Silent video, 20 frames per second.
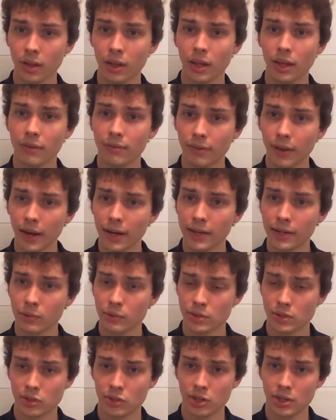In fact, it
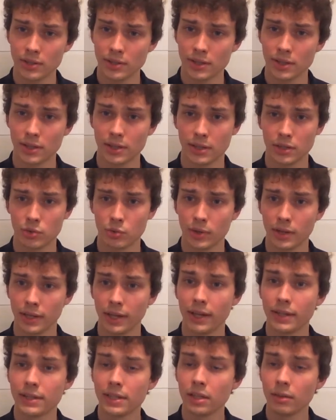was suggested in a
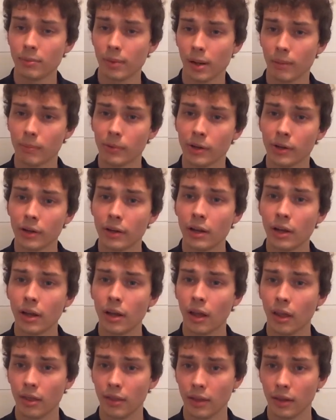2018 paper,
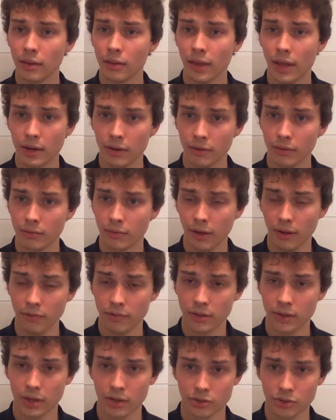The Ladder of Life
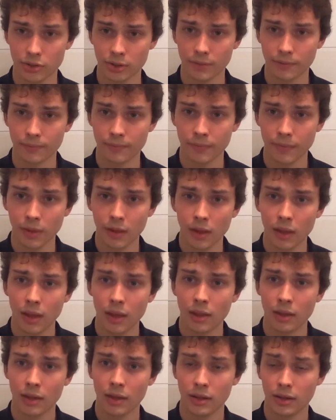Detection,
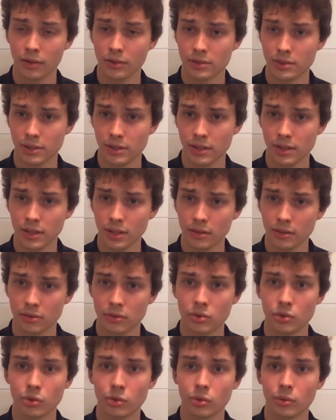that there is a need
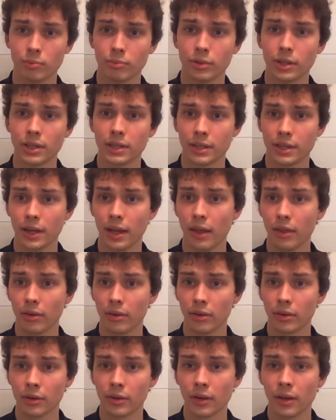to bring
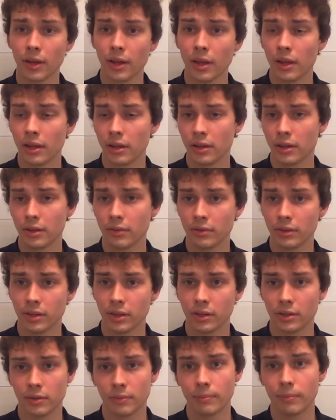together
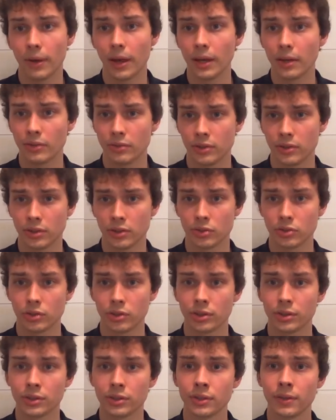different
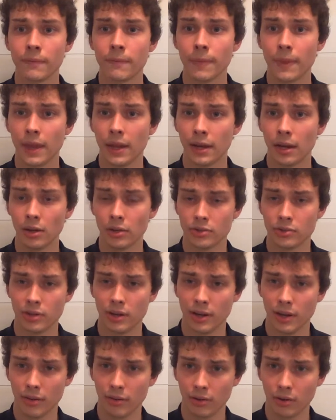biosignatures and
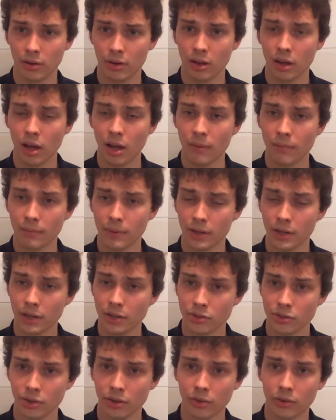understand how their
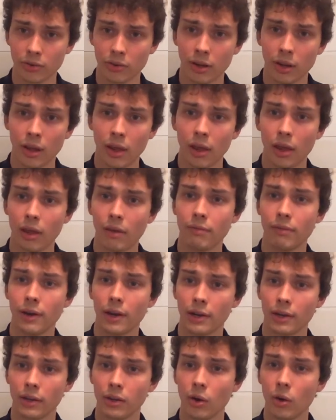combinations
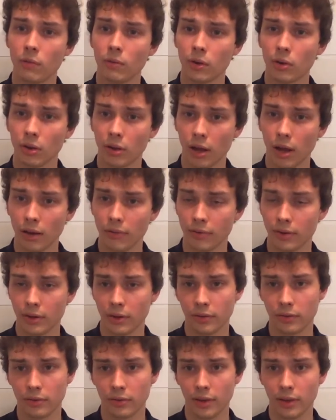affect the overall
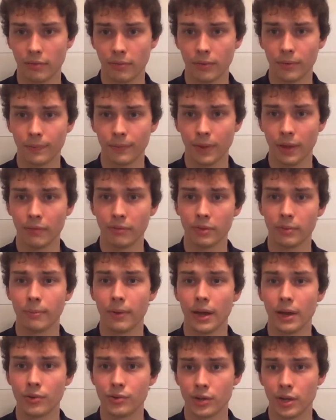confidence level of a
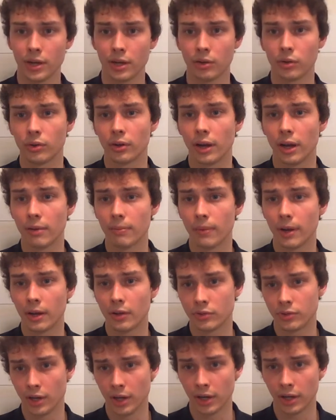biogenic or
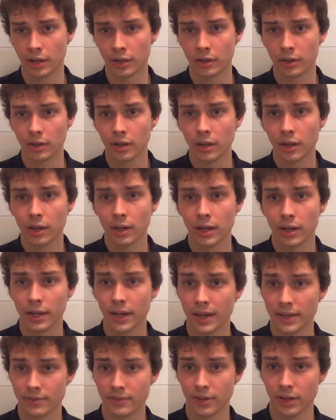abiogenic
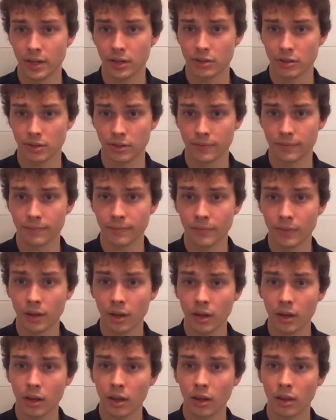classification.
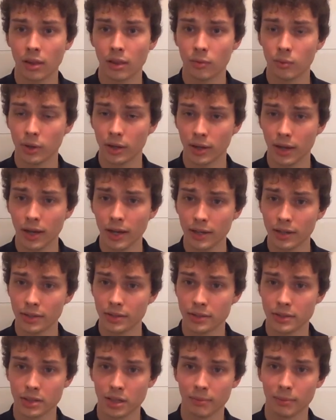The work I did
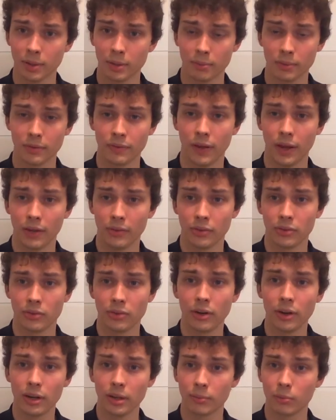this summer provides a
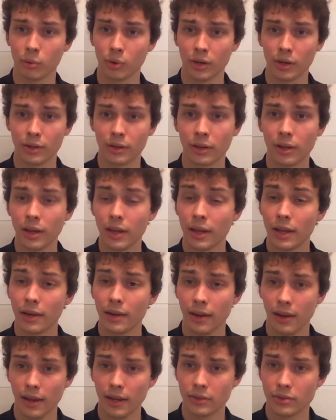starting point
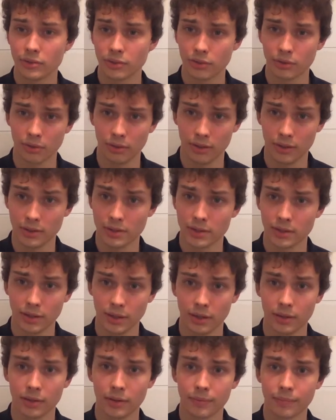to answer this
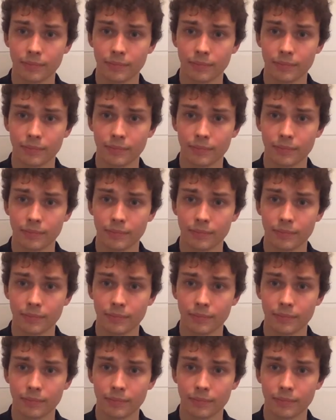need.